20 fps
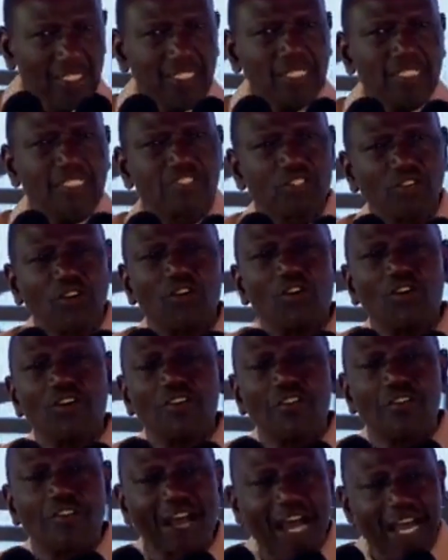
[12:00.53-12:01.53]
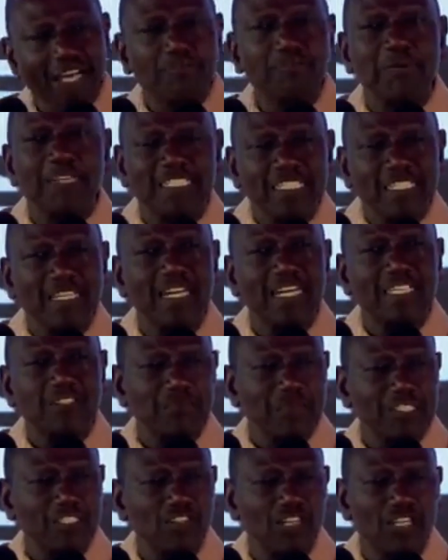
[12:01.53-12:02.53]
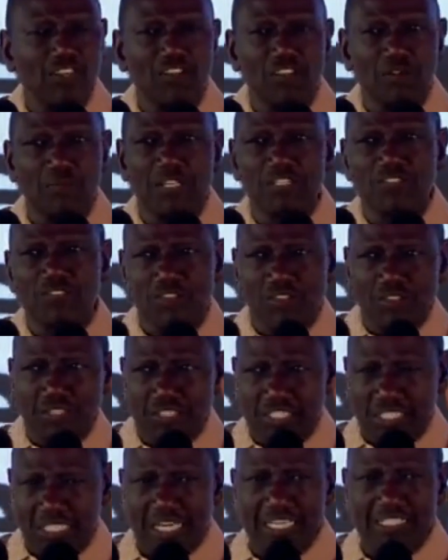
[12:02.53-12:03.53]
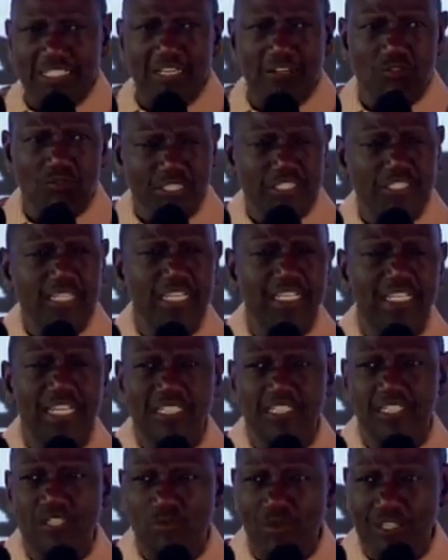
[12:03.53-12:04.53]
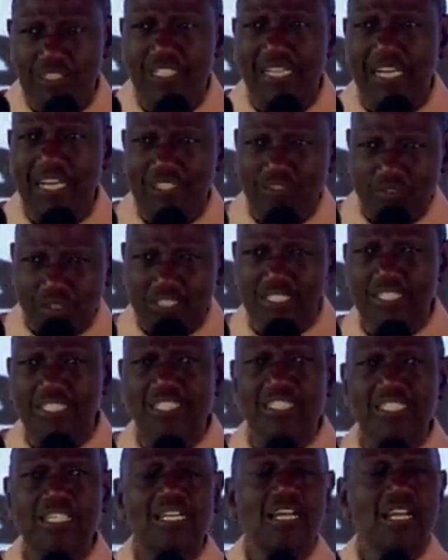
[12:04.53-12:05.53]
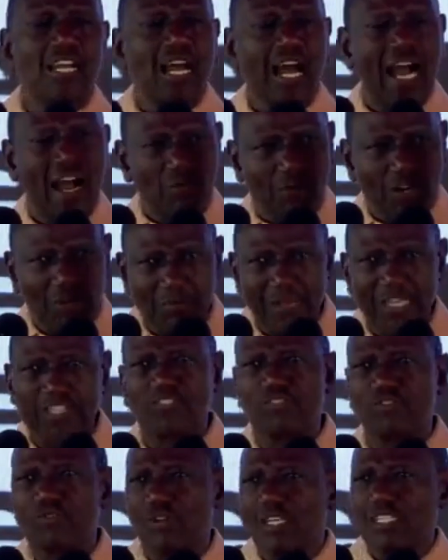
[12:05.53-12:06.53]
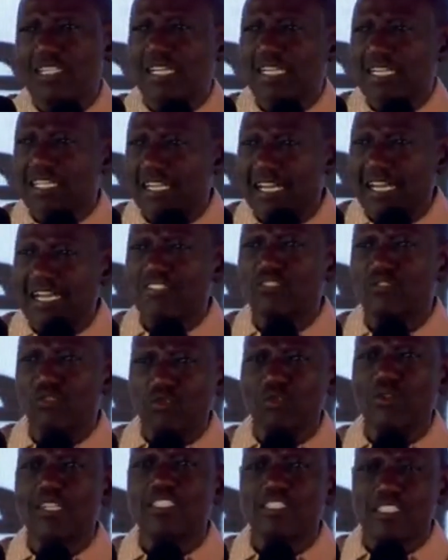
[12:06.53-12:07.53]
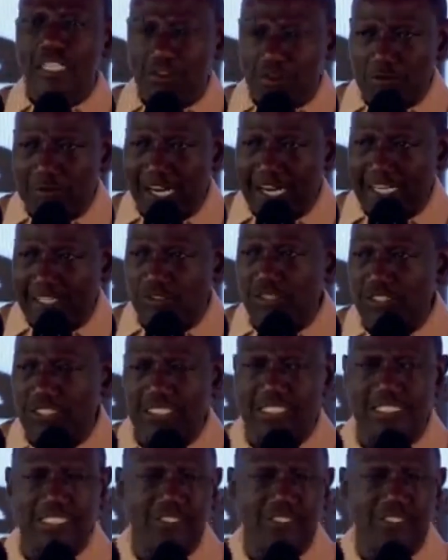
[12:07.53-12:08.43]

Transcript: So that particular special economic zone, she has requested that she wants electricity. I will make sure that in the next 2 weeks there will be electricity.